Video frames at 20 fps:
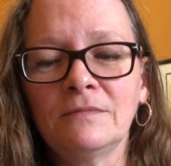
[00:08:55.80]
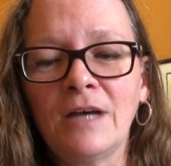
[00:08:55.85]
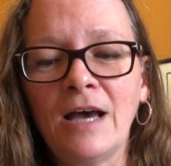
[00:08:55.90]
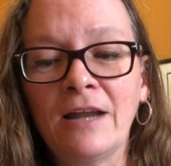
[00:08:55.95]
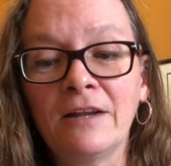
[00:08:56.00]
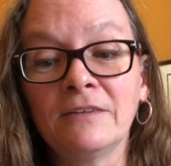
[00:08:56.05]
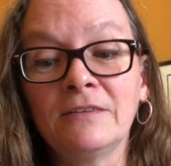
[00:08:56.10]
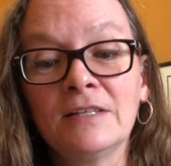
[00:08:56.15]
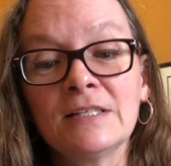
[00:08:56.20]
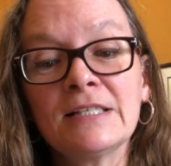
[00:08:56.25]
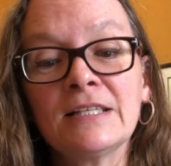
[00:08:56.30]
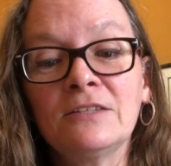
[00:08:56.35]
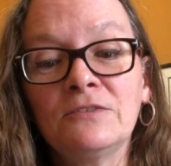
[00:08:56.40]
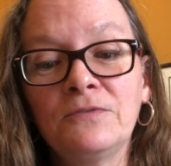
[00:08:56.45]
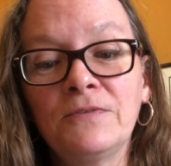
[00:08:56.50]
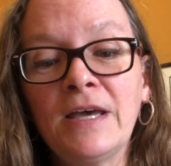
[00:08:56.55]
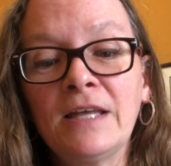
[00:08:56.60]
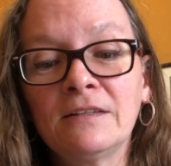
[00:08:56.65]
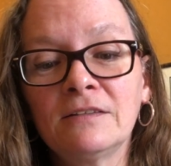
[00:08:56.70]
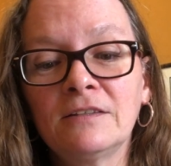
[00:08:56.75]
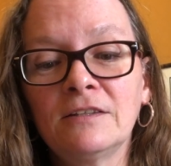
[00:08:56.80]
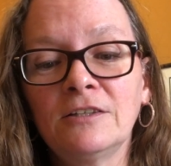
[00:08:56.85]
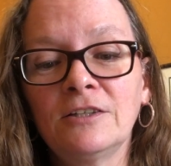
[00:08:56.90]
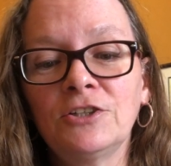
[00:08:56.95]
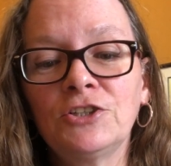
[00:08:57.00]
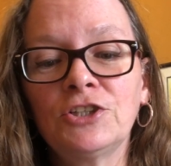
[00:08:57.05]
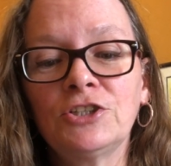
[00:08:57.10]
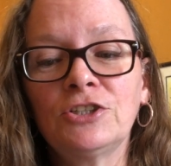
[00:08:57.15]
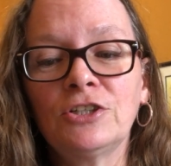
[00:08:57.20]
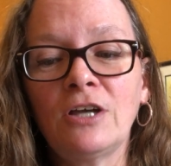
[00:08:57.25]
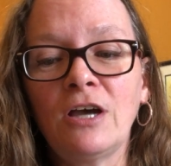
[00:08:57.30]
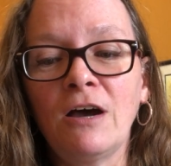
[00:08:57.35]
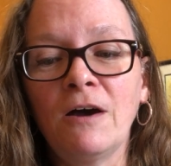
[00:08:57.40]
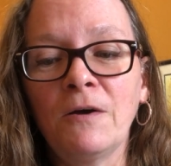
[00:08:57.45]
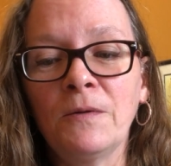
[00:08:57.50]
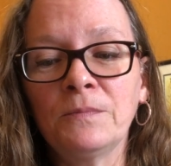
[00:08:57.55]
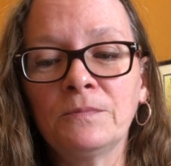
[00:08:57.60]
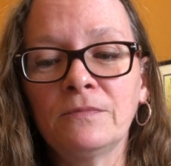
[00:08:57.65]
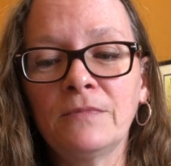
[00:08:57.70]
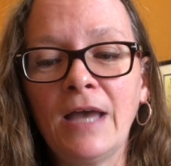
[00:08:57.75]
at a disadvantage
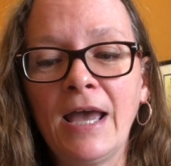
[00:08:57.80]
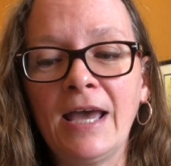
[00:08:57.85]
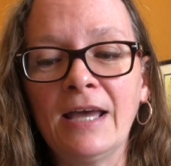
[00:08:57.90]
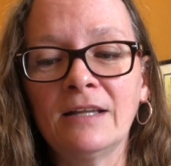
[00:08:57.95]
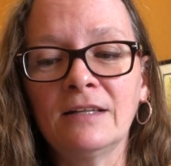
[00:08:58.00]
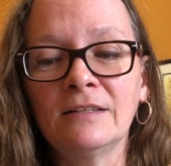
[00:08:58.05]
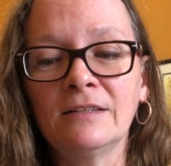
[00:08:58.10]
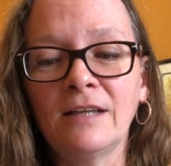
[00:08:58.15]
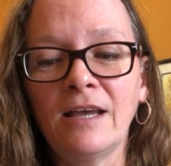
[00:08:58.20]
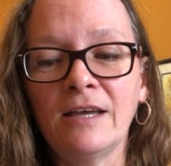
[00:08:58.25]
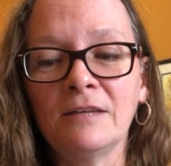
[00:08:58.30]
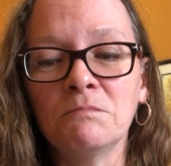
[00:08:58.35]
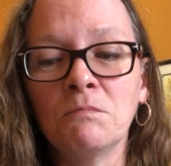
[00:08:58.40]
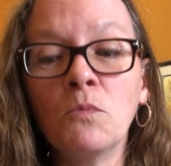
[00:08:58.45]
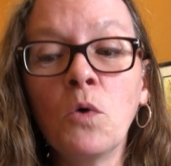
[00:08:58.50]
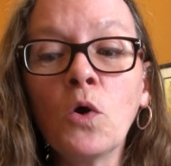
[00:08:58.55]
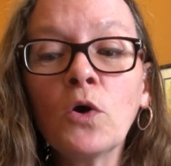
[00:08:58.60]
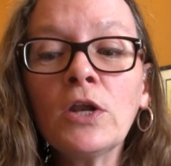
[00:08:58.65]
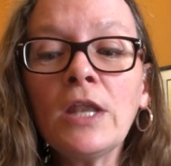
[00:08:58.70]
and more